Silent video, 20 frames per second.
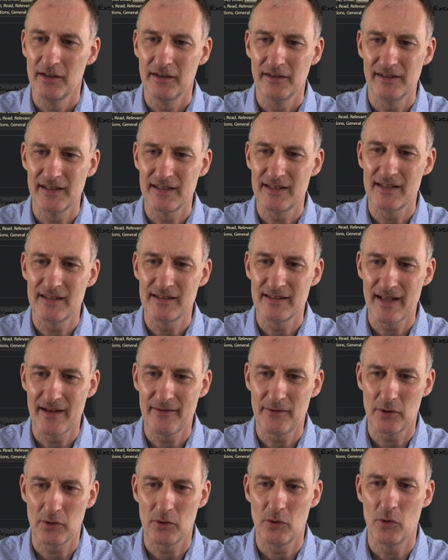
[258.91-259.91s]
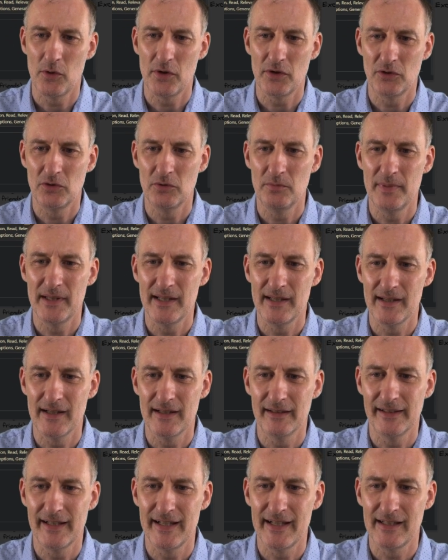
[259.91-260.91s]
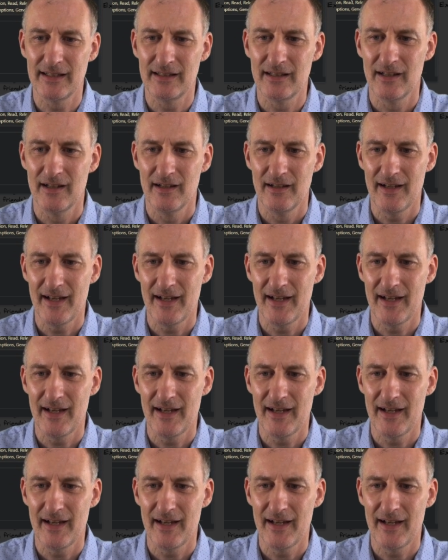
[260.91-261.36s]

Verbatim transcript: This is never going to be a link.